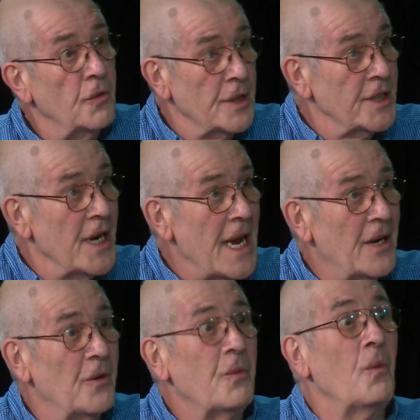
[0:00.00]
us
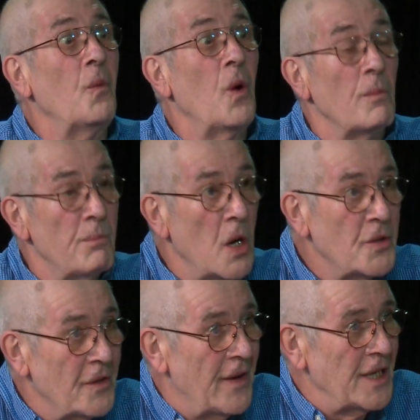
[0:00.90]
now what
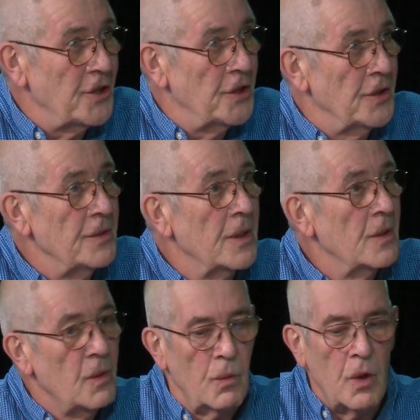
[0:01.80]
motivates you.
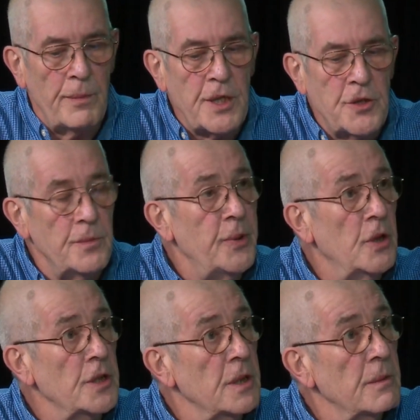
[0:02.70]
Mm-hmm. What made you
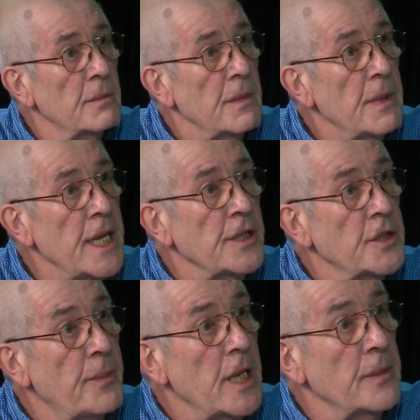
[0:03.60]
put ink to
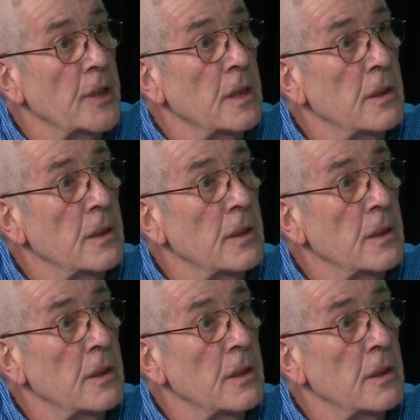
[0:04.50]
paper?